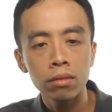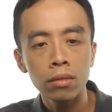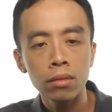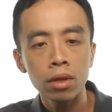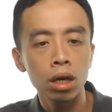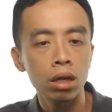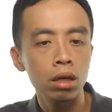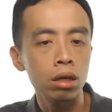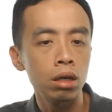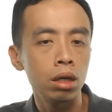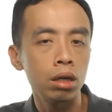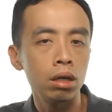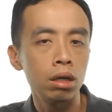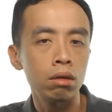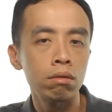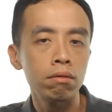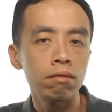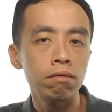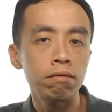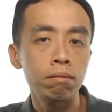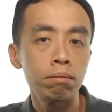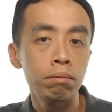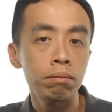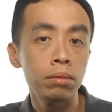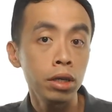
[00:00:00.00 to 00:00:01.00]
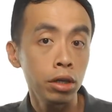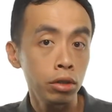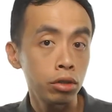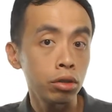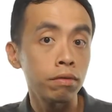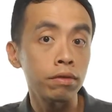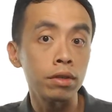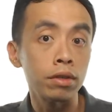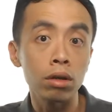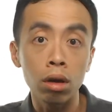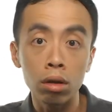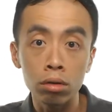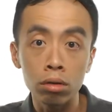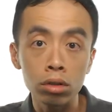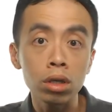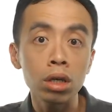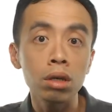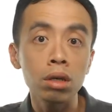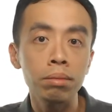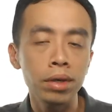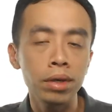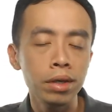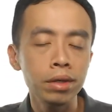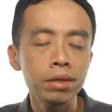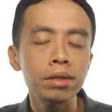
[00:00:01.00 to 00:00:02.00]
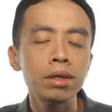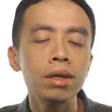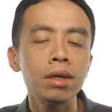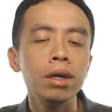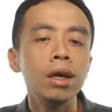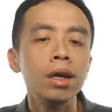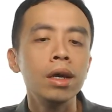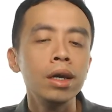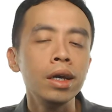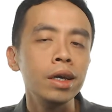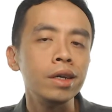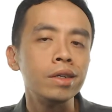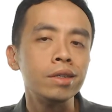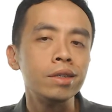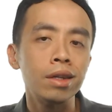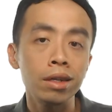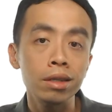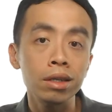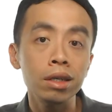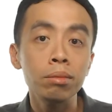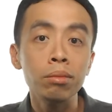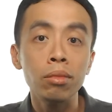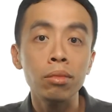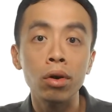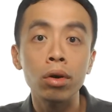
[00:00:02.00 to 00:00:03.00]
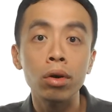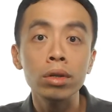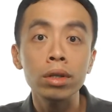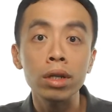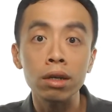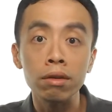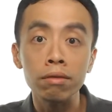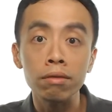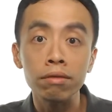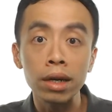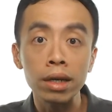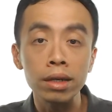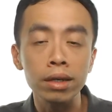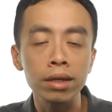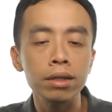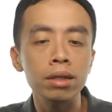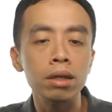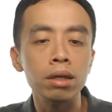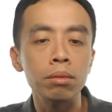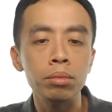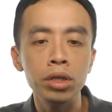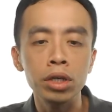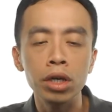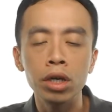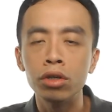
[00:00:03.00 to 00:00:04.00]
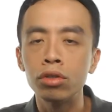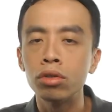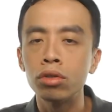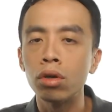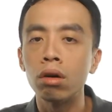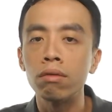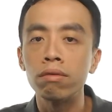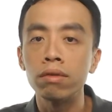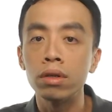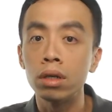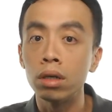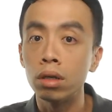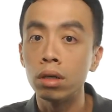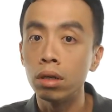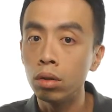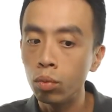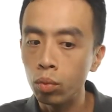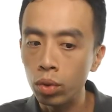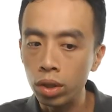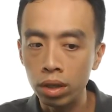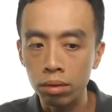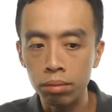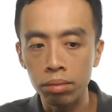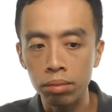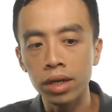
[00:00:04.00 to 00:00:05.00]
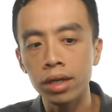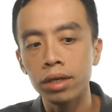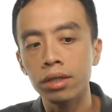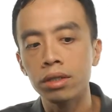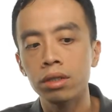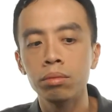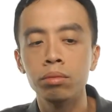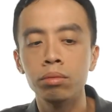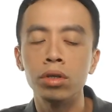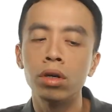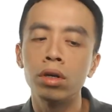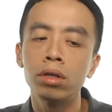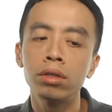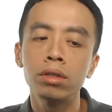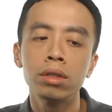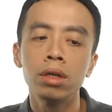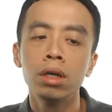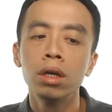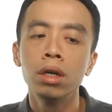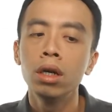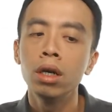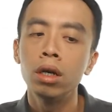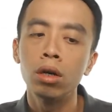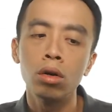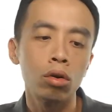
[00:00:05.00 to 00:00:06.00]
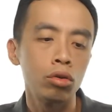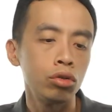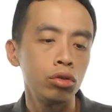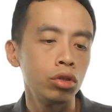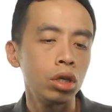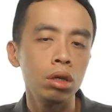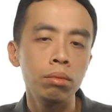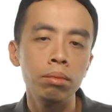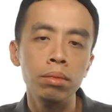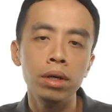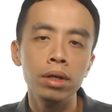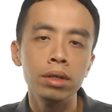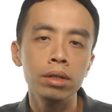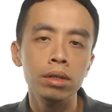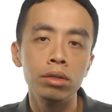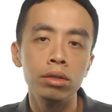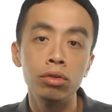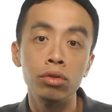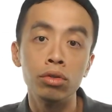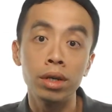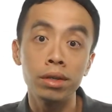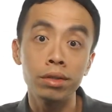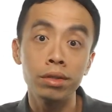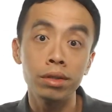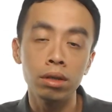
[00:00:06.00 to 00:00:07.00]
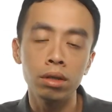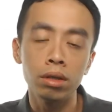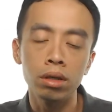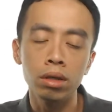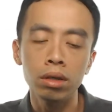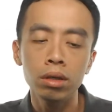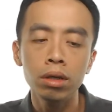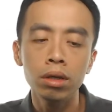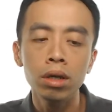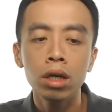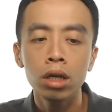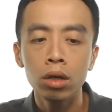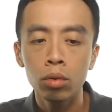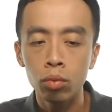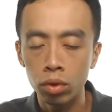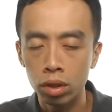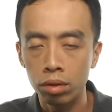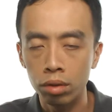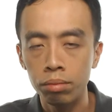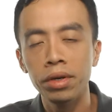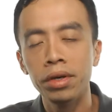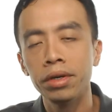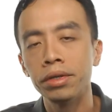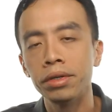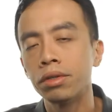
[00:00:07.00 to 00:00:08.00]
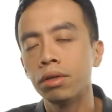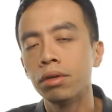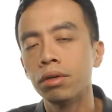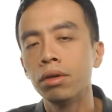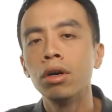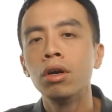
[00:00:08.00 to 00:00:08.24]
And the pH of the conjugate base is nothing more than finding the pH of a weak base because a conjugate base is just a weak base.